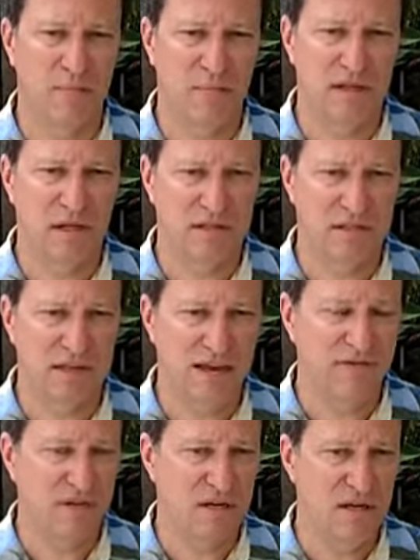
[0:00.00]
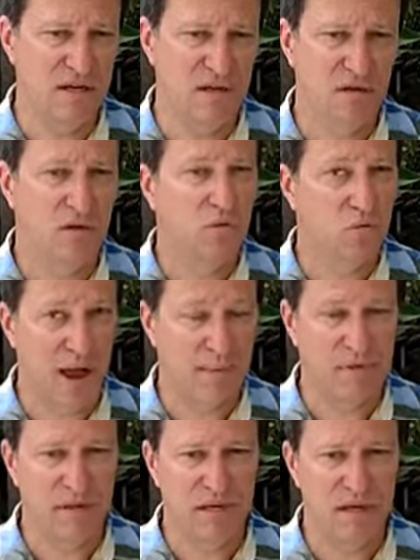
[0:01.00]
can be done safely,
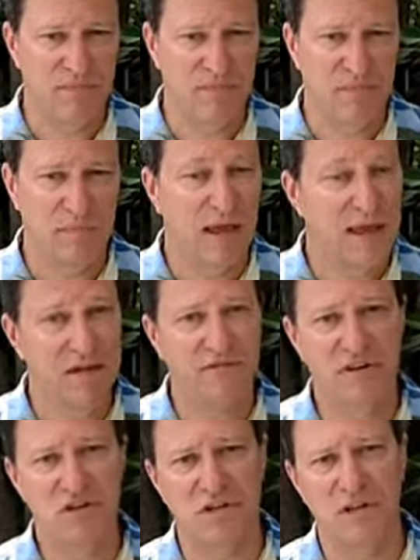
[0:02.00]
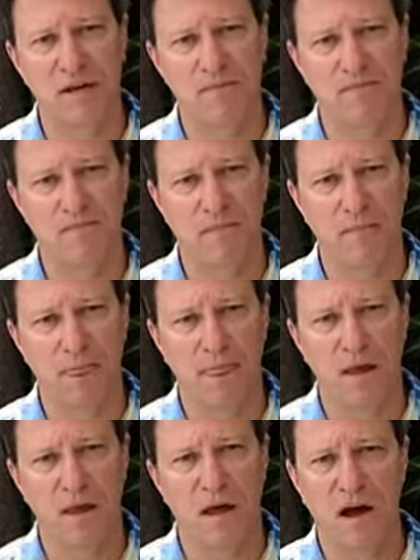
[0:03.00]
rapidly, and efficiently.
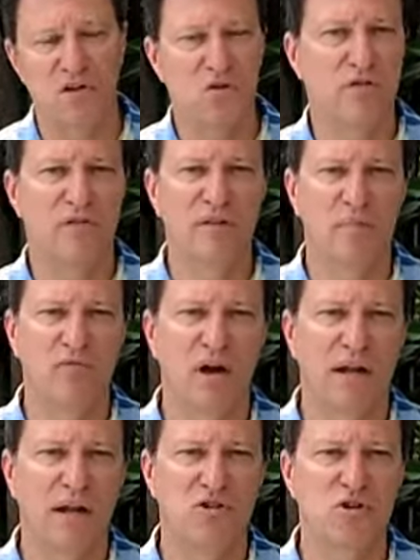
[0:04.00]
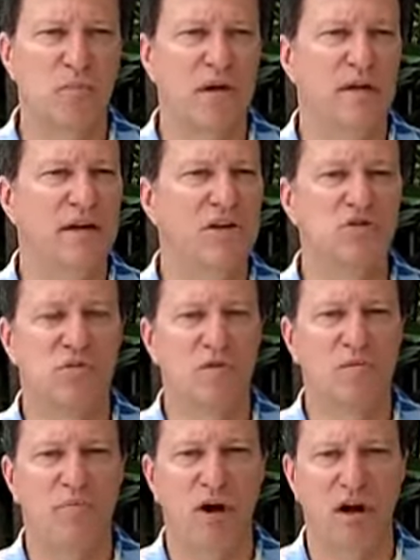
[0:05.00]
Our ServerLIFT product should be an
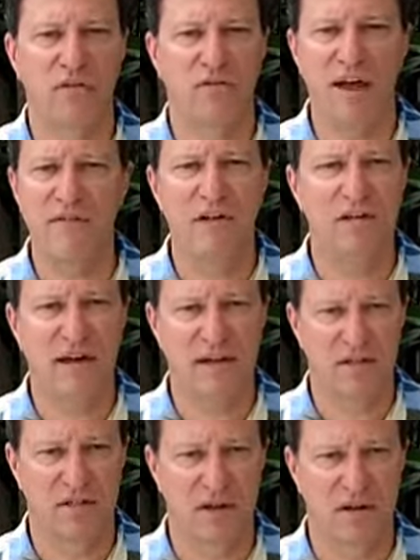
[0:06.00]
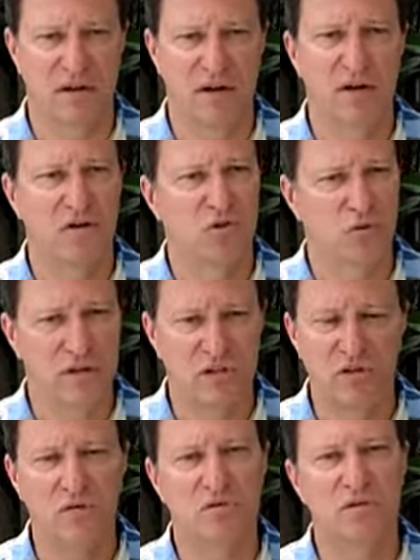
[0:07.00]
integral part of every data center to
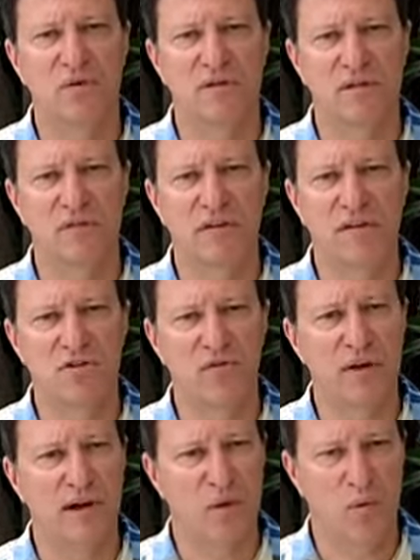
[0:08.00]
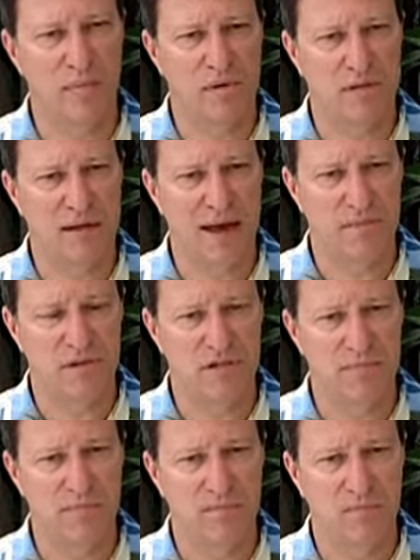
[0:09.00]
reduce the risk of injury and equipment
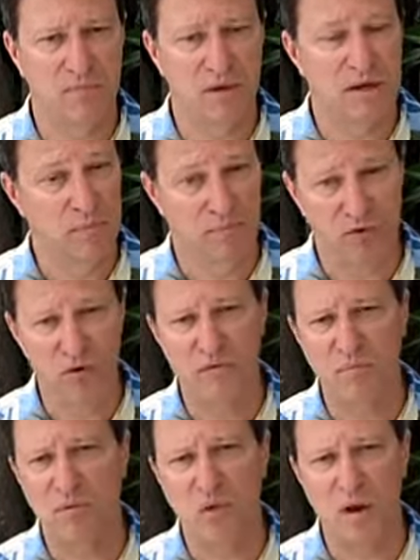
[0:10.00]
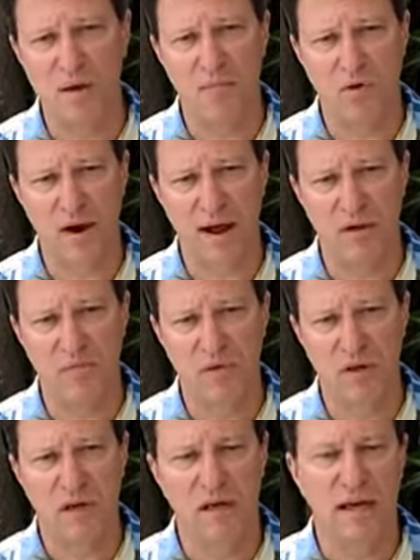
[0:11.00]
damage, improve employee morale,
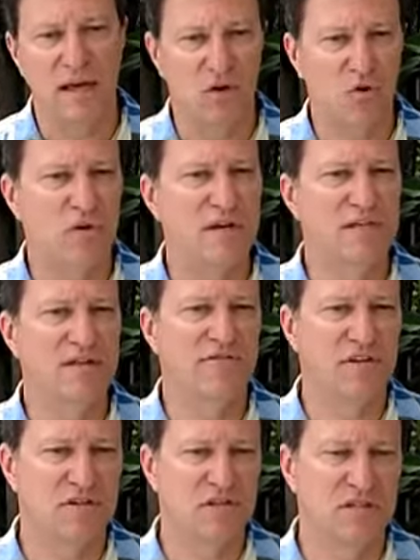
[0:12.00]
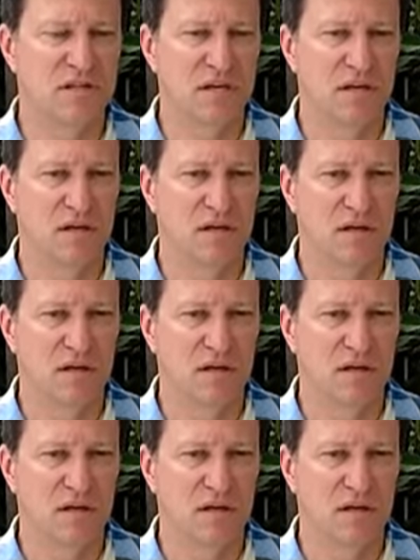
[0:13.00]
increase efficiency,